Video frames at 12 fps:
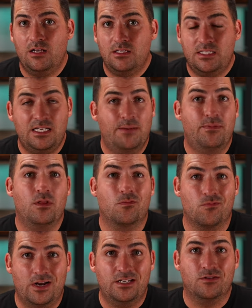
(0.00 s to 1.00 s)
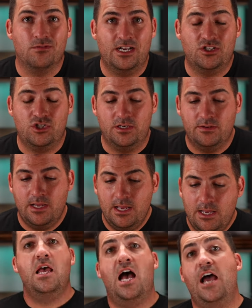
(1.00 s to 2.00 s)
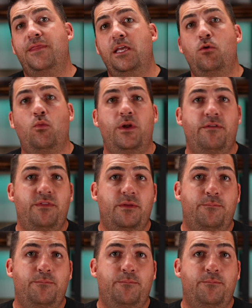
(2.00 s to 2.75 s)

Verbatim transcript: step in the right direction. I think one of the